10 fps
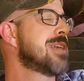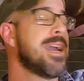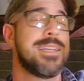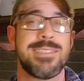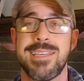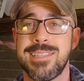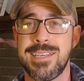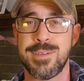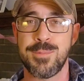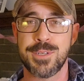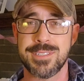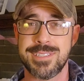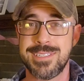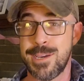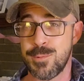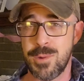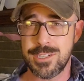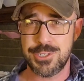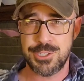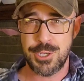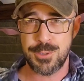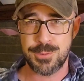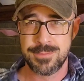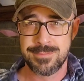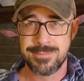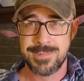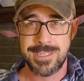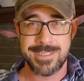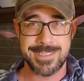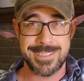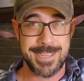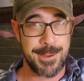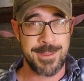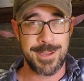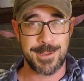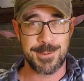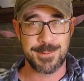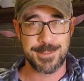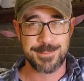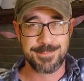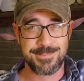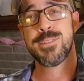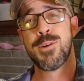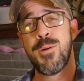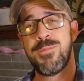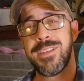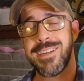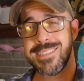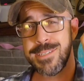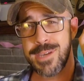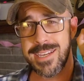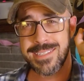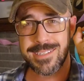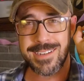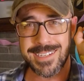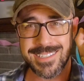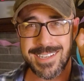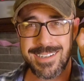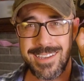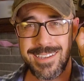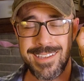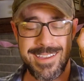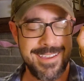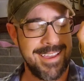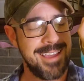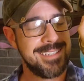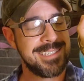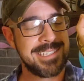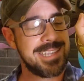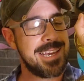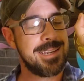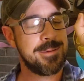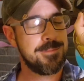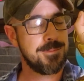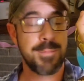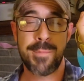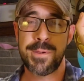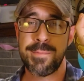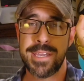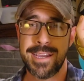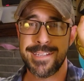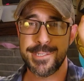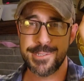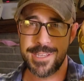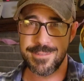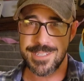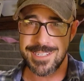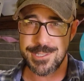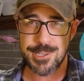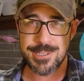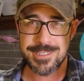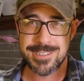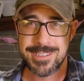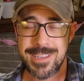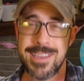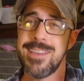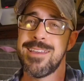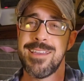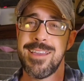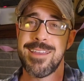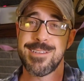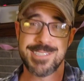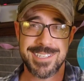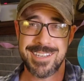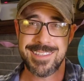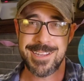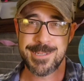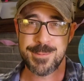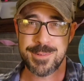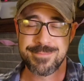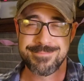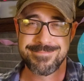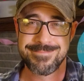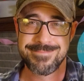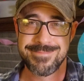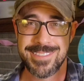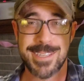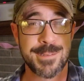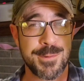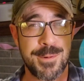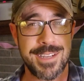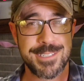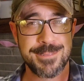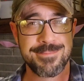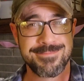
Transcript: guys and then we're gonna sit down and watch a show and see how that goes. So hopefully I'll see you guys there next Sunday. And until then, remember to be kind to yourselves and each other. And I'll see you on the next one. Thanks for watching.